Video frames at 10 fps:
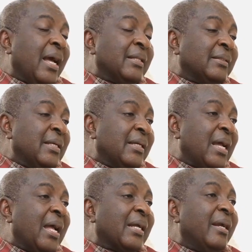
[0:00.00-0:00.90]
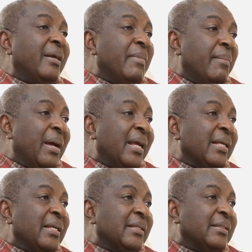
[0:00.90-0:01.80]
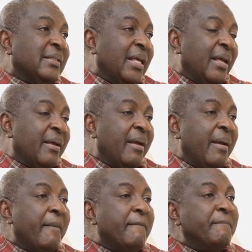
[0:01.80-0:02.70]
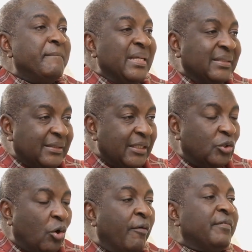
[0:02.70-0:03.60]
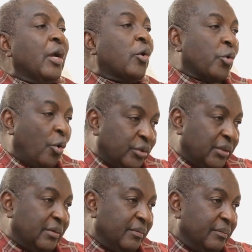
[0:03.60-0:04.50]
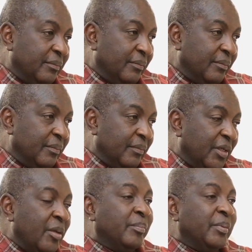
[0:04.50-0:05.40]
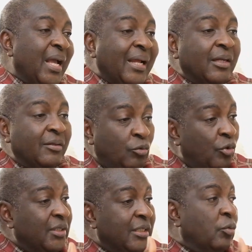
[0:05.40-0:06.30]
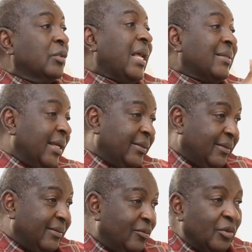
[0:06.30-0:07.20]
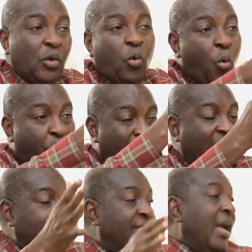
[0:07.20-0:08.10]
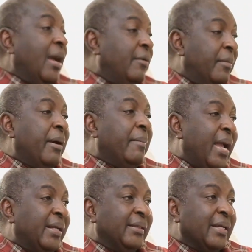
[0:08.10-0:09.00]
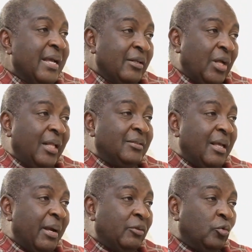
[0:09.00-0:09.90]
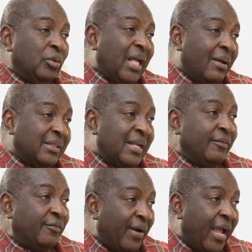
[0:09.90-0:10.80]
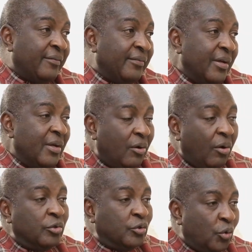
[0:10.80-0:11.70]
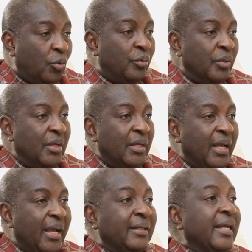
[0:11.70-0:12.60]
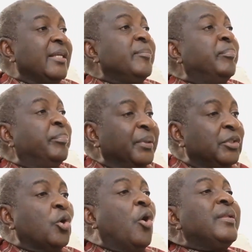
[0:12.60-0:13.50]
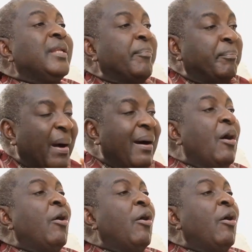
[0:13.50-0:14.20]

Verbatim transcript: I think I can remember is the message of the cross. Mm. He, had a, those days it was cassette, mm. the whole pack. I, I remember buying it. That's about 2005 wow. or so. And then he preached on the power